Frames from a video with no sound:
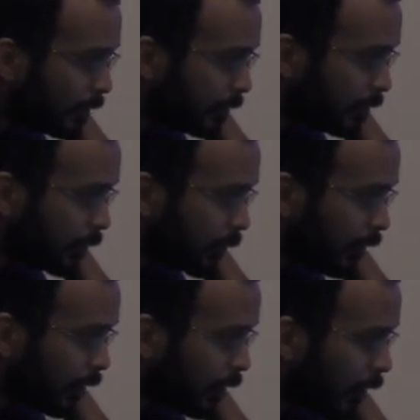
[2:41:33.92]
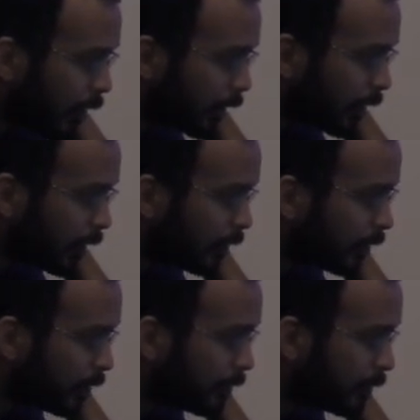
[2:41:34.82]
do we want to call it?
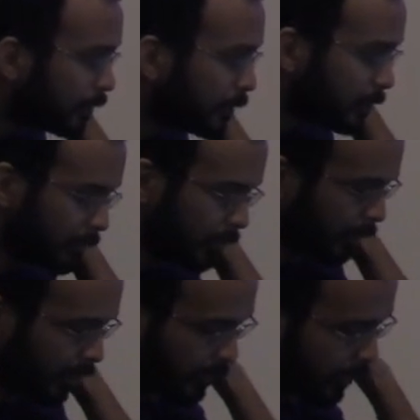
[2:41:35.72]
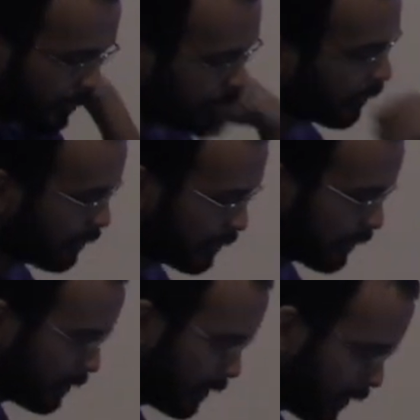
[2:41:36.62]
Do we want to have other methods
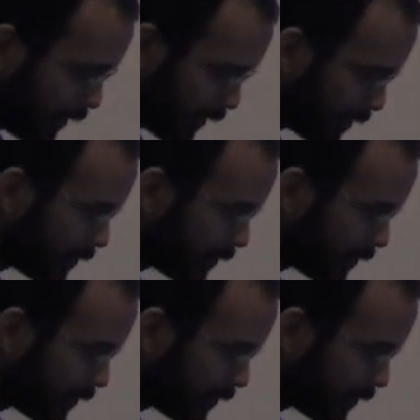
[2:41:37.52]
that say like,